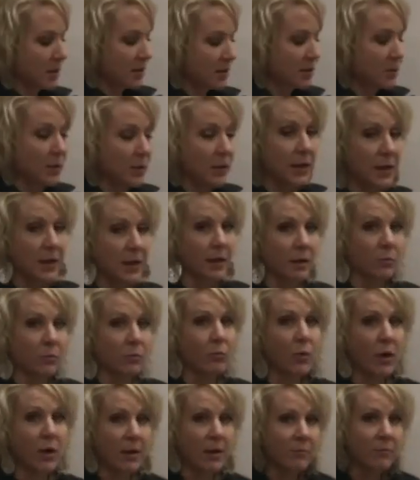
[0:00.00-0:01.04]
So again,
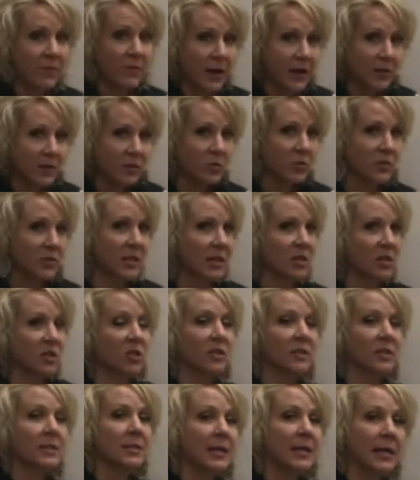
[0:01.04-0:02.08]
prime
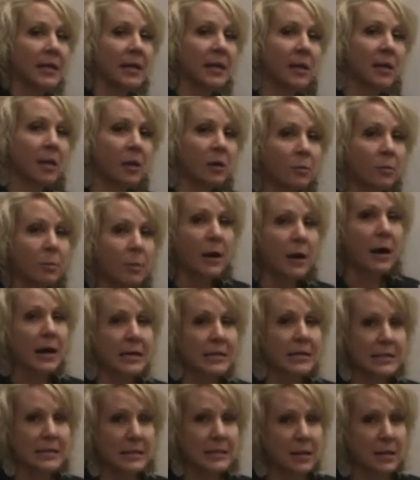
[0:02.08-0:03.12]
factorization is taking a
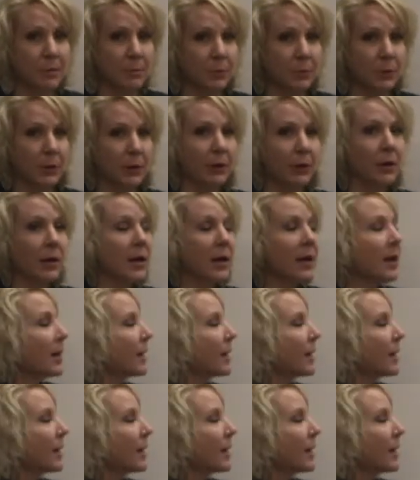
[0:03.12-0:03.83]
composite number,